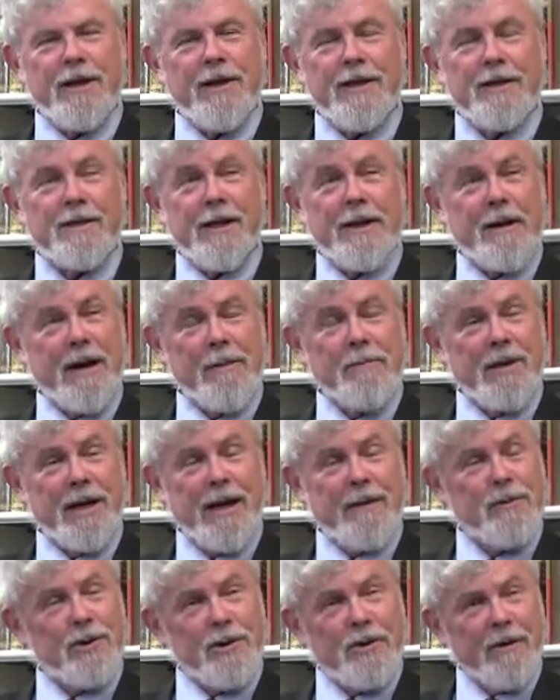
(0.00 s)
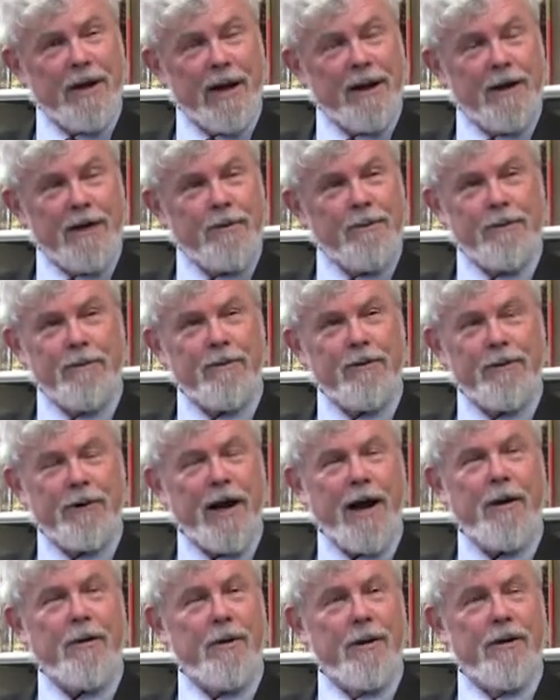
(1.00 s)
Because, I, I mean, I'm sure I could do it for an
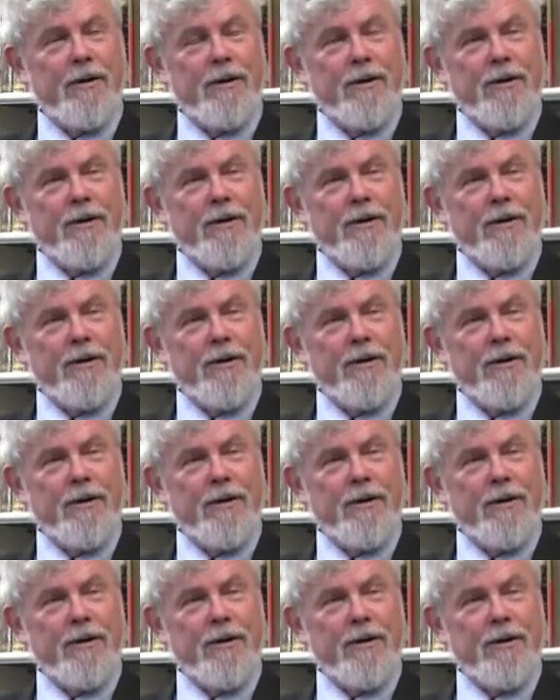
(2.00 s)
hour.